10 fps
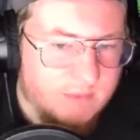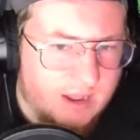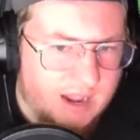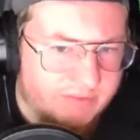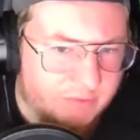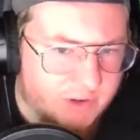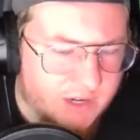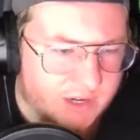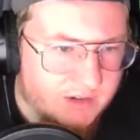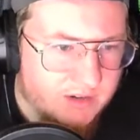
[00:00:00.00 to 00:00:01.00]

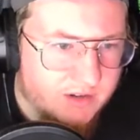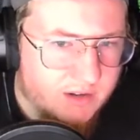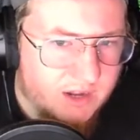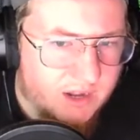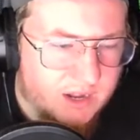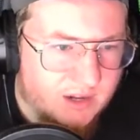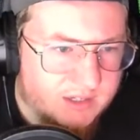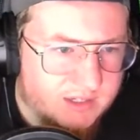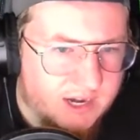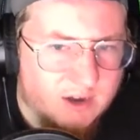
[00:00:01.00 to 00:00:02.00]
every
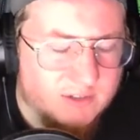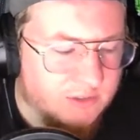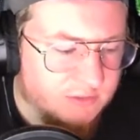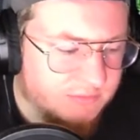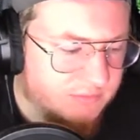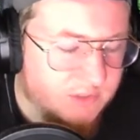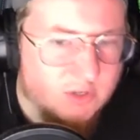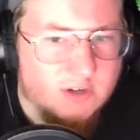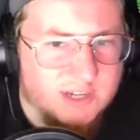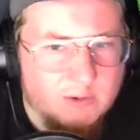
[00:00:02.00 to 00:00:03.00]
character
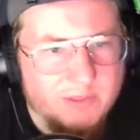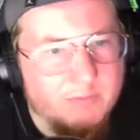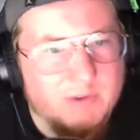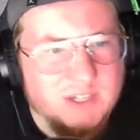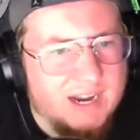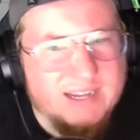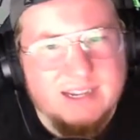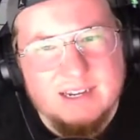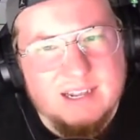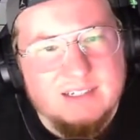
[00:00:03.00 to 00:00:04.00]
starts out with, and which again
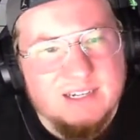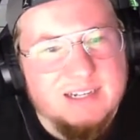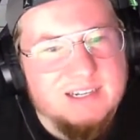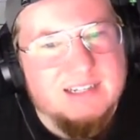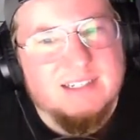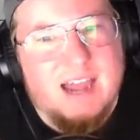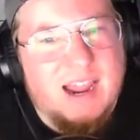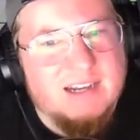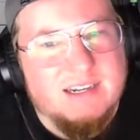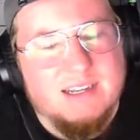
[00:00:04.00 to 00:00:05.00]
sucks. It's an
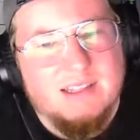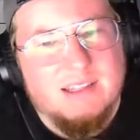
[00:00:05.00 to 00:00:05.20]
idea.